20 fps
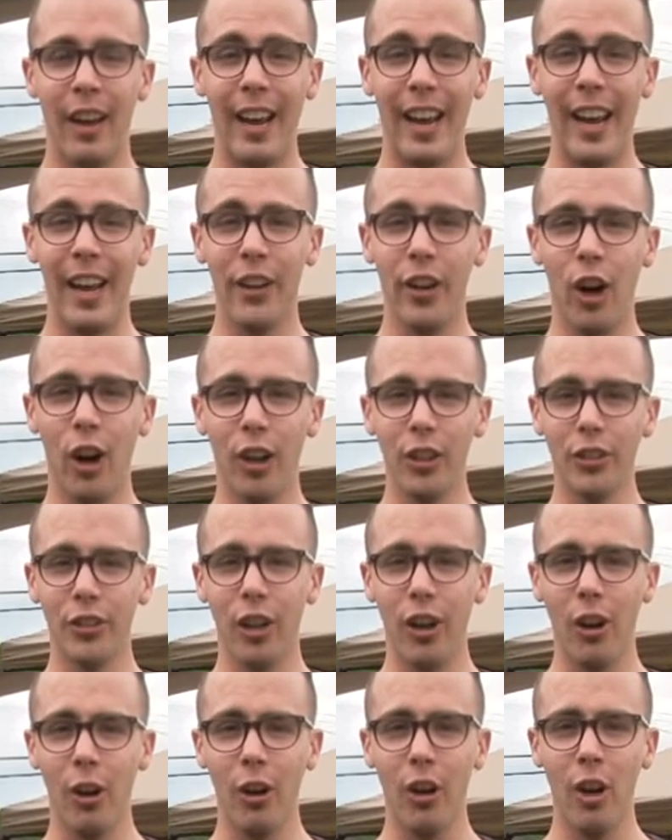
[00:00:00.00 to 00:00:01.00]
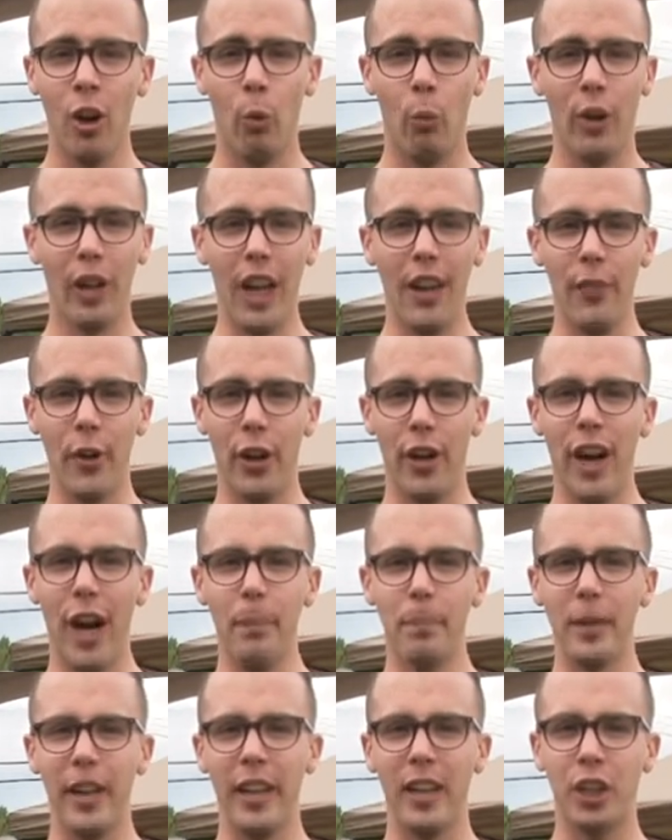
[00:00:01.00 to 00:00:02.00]
And also, We'll give you an
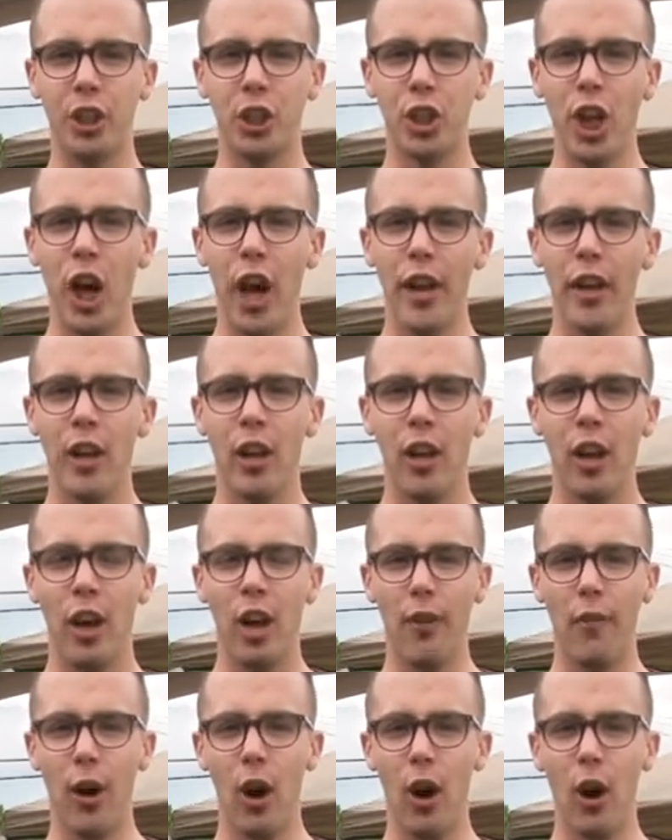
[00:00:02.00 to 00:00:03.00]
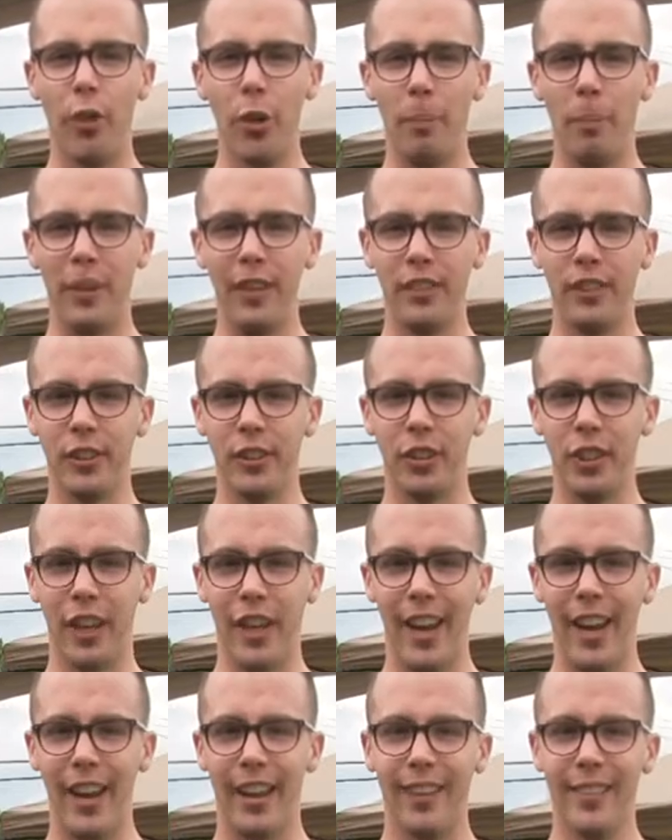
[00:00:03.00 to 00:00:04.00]
updated shot of all the pieces
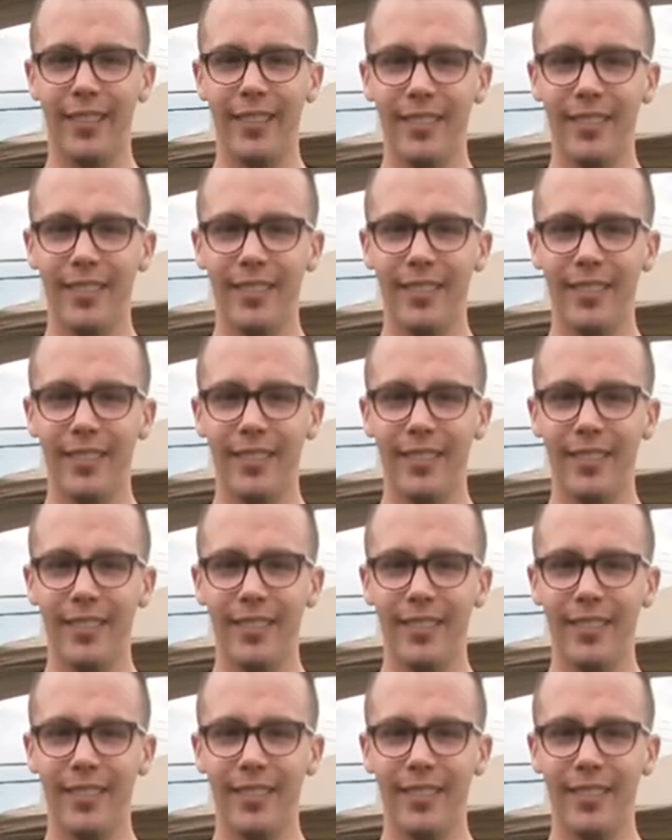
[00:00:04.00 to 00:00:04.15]
today.